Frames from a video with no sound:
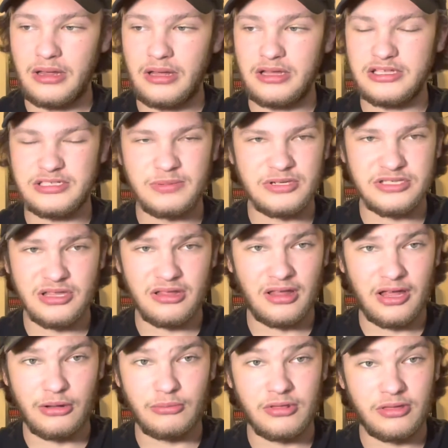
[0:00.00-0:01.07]
especially
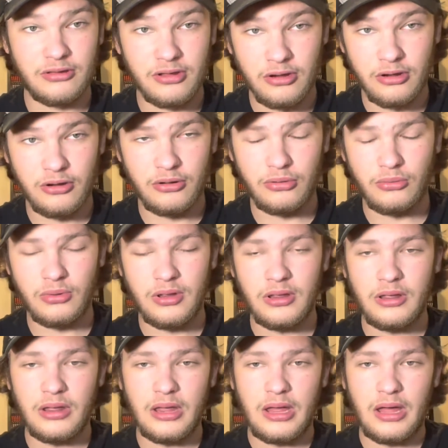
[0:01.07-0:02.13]
like with Canute.
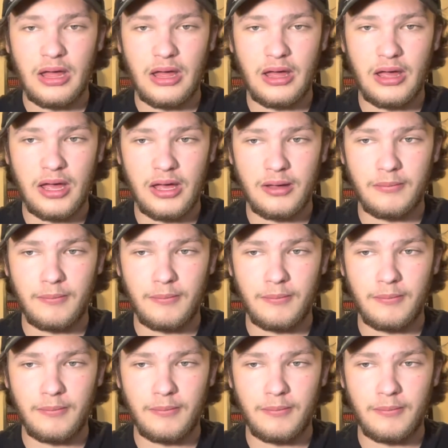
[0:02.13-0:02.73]
But